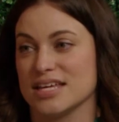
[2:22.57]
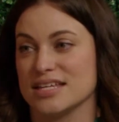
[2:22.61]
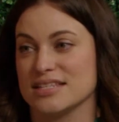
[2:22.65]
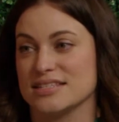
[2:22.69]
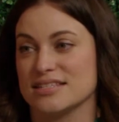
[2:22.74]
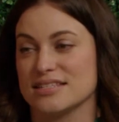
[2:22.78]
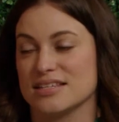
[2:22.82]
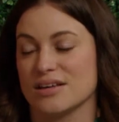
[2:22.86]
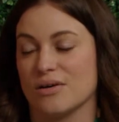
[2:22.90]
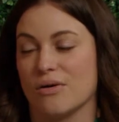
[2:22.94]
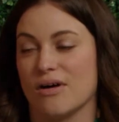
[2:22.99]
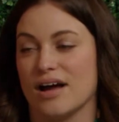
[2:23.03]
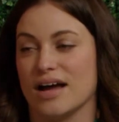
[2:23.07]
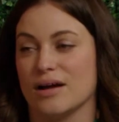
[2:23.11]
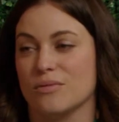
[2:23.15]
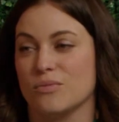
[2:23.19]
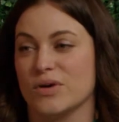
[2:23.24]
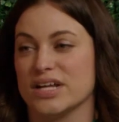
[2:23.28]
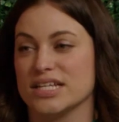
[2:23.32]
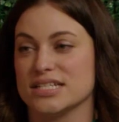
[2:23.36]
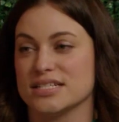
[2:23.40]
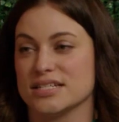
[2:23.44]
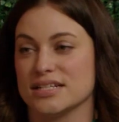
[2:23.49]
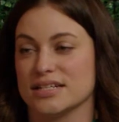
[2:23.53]
And so I
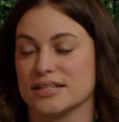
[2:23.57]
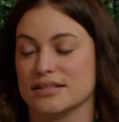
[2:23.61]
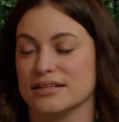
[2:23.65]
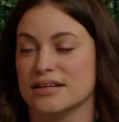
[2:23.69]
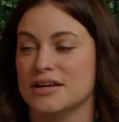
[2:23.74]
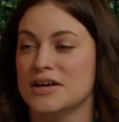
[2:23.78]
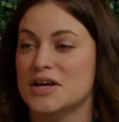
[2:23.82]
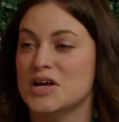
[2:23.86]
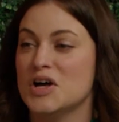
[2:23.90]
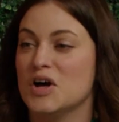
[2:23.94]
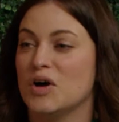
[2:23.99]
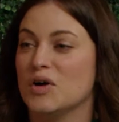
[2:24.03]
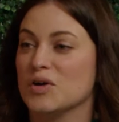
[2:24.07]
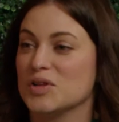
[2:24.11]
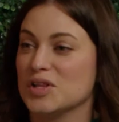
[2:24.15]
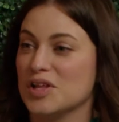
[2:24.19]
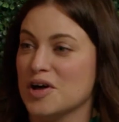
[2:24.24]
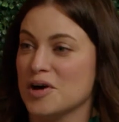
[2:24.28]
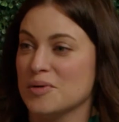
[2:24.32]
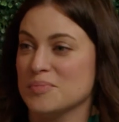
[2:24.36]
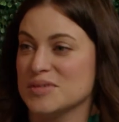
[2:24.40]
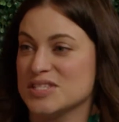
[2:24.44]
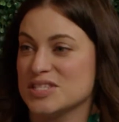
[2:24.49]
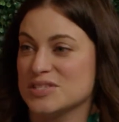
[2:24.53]
went to
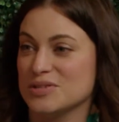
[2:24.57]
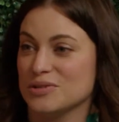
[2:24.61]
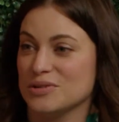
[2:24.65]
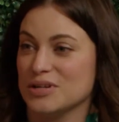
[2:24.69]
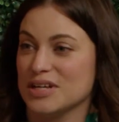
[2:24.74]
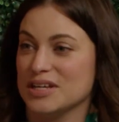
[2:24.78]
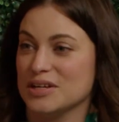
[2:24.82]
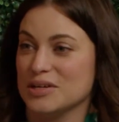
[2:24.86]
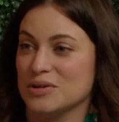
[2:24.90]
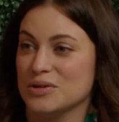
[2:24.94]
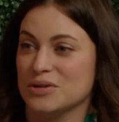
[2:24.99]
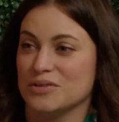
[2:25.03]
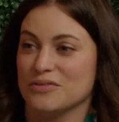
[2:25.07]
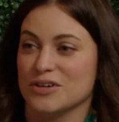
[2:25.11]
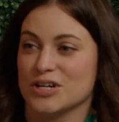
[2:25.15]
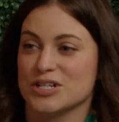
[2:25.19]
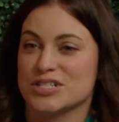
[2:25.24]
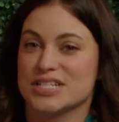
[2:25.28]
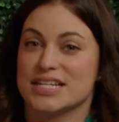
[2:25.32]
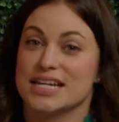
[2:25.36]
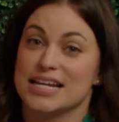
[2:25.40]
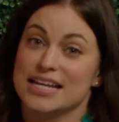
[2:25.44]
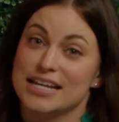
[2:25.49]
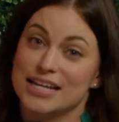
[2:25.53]
Oklahoma City
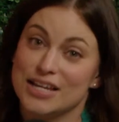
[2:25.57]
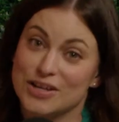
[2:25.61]
University,